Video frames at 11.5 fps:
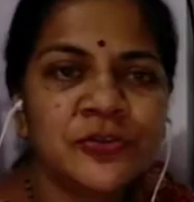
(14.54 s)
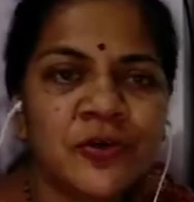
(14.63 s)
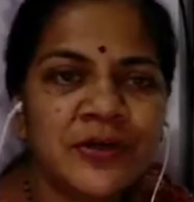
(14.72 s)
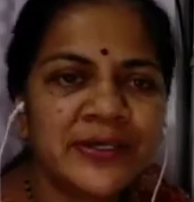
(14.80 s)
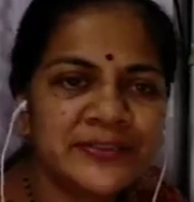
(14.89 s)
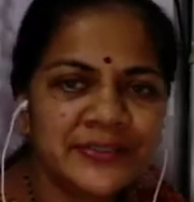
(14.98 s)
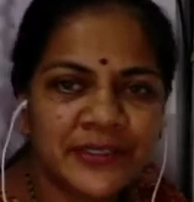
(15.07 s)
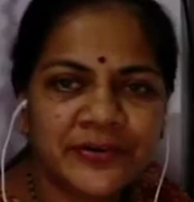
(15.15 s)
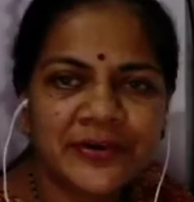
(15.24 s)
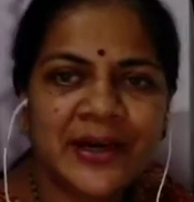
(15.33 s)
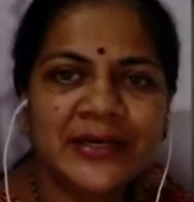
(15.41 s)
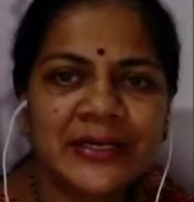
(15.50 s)
called as
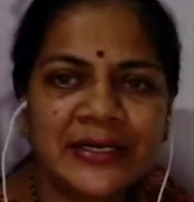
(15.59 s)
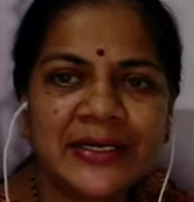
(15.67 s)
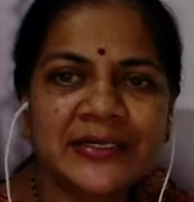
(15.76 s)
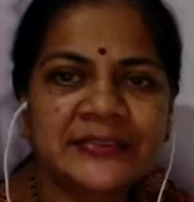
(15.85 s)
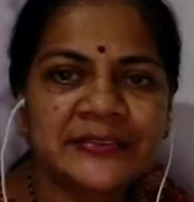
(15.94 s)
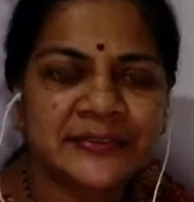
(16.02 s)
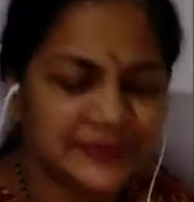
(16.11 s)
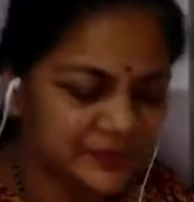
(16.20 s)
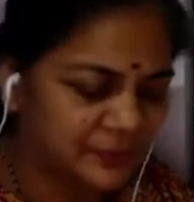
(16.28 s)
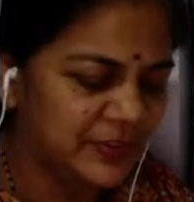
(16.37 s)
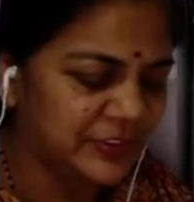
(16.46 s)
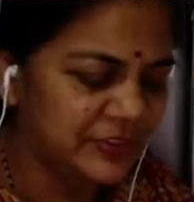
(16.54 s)
tetrad analysis in
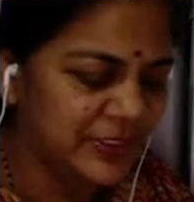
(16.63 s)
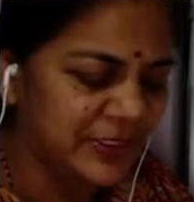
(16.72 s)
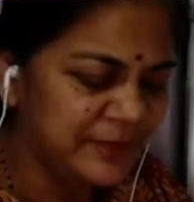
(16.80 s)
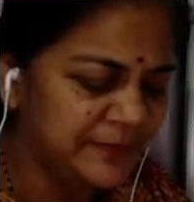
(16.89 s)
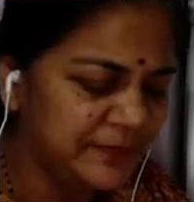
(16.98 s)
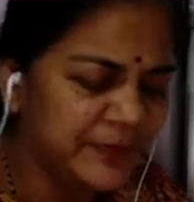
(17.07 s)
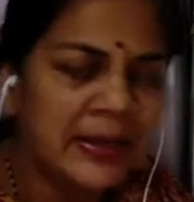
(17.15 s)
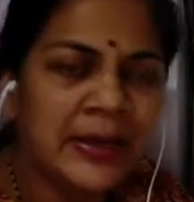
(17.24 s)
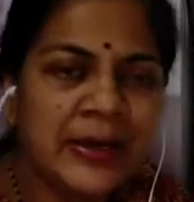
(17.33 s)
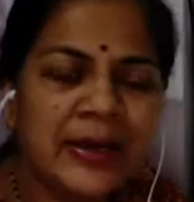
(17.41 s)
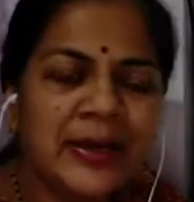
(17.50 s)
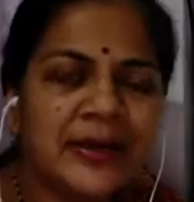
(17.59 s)
fungi
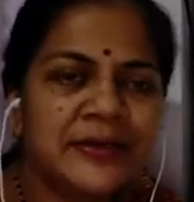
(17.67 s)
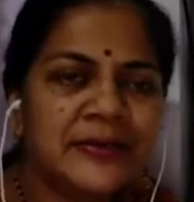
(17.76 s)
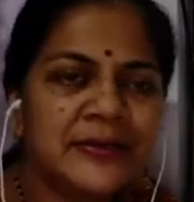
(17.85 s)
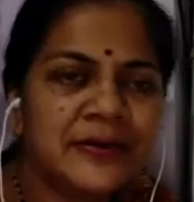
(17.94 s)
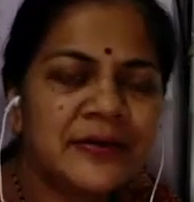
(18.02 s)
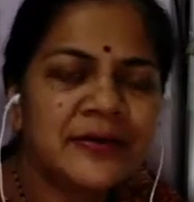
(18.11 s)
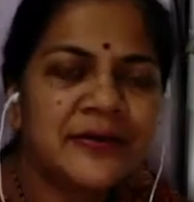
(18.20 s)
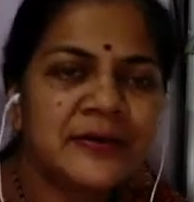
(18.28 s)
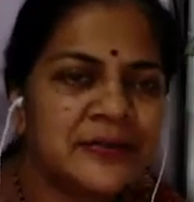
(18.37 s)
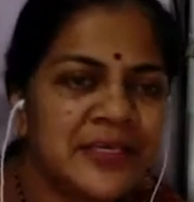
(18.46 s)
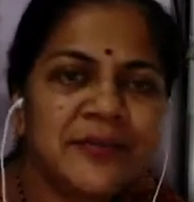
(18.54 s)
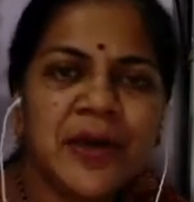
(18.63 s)
and uh,
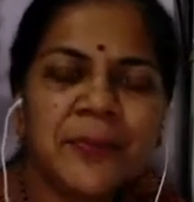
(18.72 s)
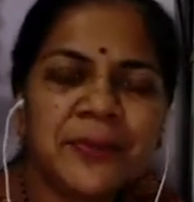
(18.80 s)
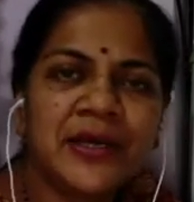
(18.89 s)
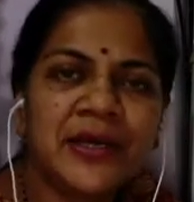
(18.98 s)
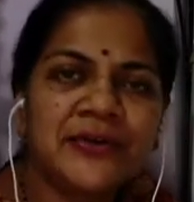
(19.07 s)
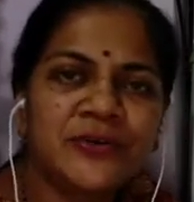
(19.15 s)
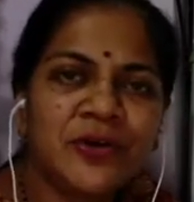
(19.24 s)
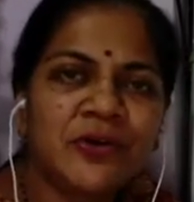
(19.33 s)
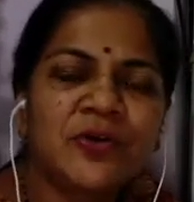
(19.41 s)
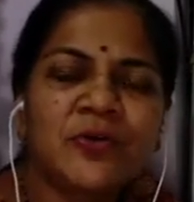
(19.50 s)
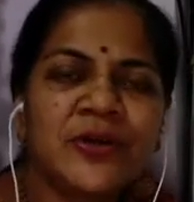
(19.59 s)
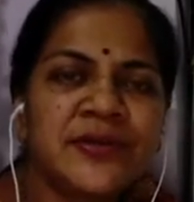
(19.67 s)
gene mapping as you all
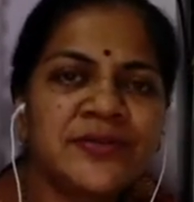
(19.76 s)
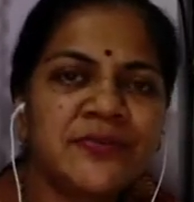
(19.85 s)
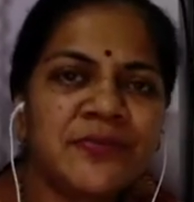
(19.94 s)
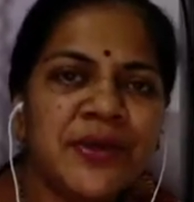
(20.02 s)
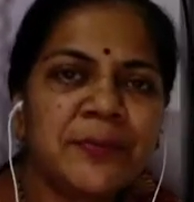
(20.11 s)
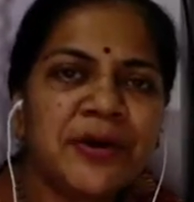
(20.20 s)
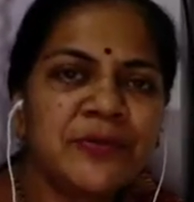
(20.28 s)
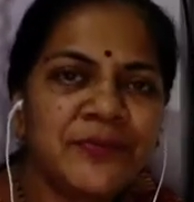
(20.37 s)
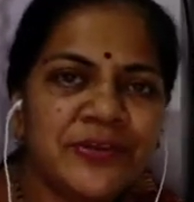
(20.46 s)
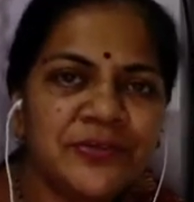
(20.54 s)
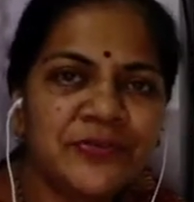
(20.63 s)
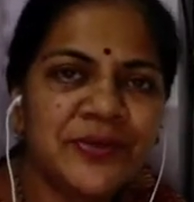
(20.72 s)
know is the way by
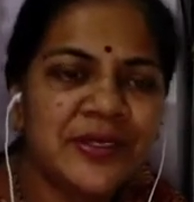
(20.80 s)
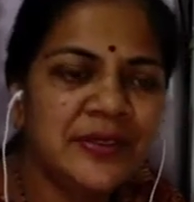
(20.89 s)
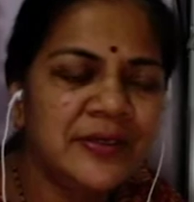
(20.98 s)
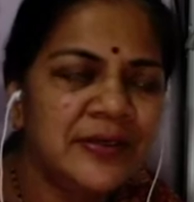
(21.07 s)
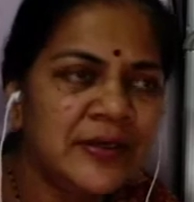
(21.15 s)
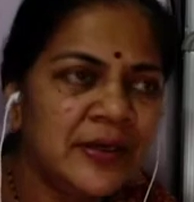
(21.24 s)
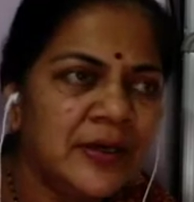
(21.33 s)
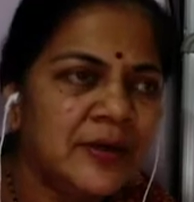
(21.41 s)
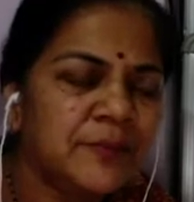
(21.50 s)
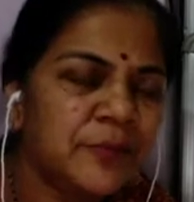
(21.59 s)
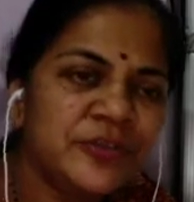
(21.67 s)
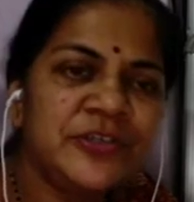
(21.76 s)
which we
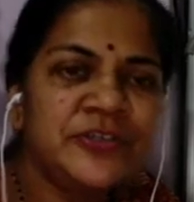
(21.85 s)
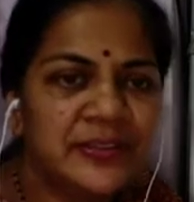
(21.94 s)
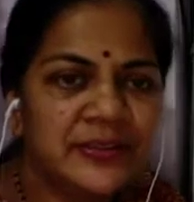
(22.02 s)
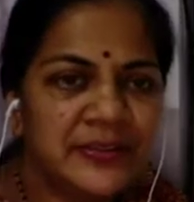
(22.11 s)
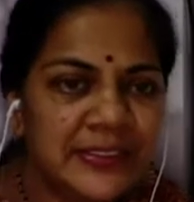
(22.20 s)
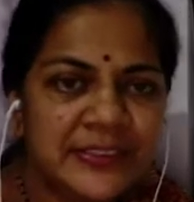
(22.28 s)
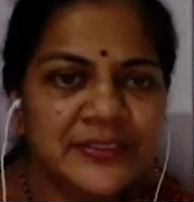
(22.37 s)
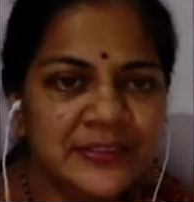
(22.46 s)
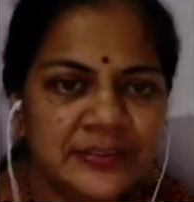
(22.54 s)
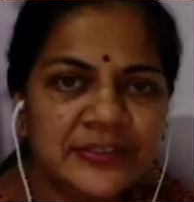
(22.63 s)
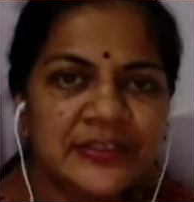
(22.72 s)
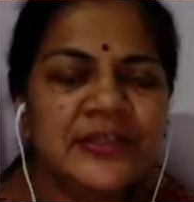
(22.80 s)
position each
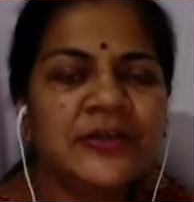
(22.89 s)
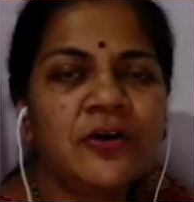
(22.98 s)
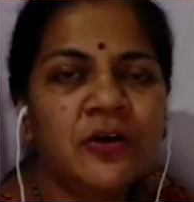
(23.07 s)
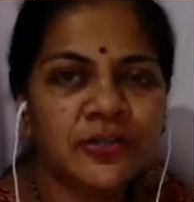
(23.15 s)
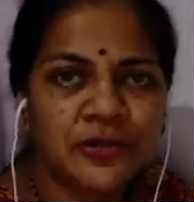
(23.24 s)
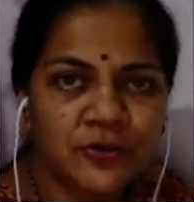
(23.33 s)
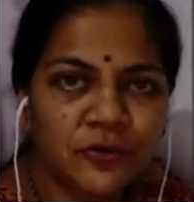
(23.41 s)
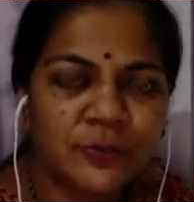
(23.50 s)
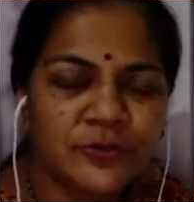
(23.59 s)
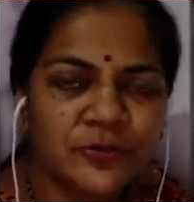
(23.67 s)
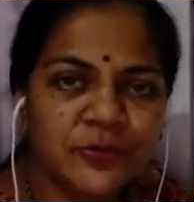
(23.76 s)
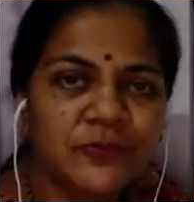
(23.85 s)
gene on the
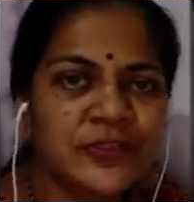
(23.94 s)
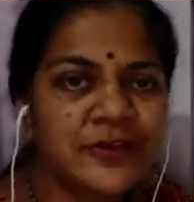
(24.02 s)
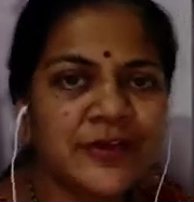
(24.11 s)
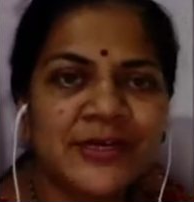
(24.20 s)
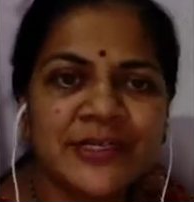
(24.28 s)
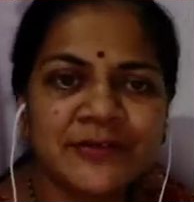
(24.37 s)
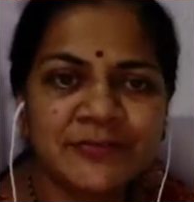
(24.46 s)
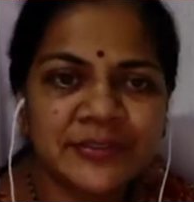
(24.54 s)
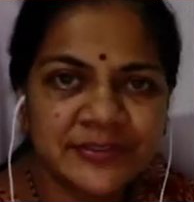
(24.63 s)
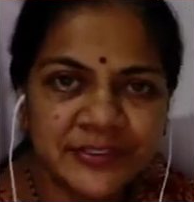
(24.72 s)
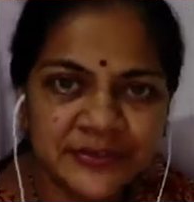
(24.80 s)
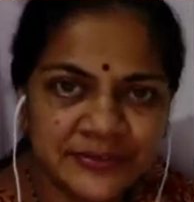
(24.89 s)
chromosome with relative
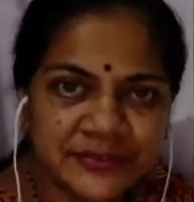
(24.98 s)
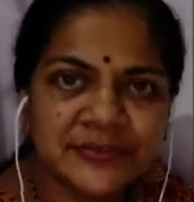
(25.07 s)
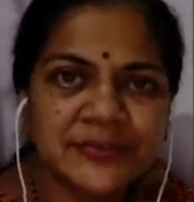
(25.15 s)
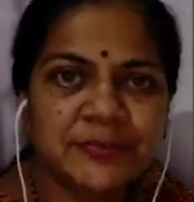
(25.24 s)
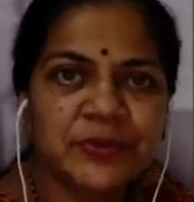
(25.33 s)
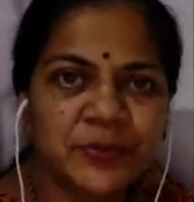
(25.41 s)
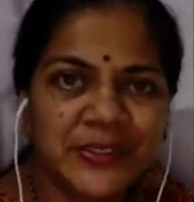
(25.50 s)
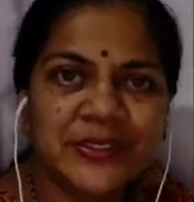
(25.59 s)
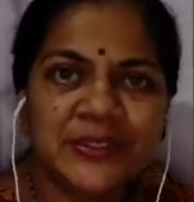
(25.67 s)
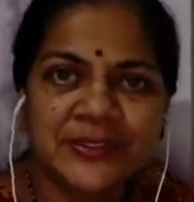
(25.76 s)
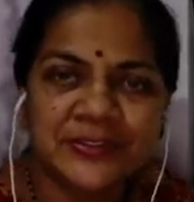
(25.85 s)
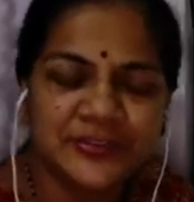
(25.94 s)
distances between
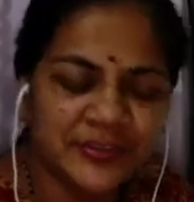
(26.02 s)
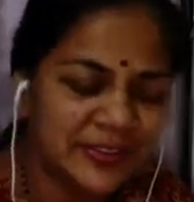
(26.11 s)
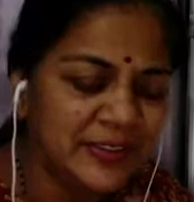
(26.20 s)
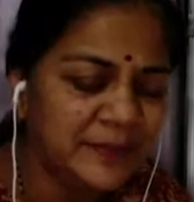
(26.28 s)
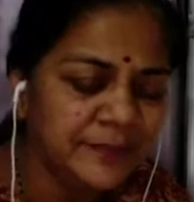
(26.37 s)
each gene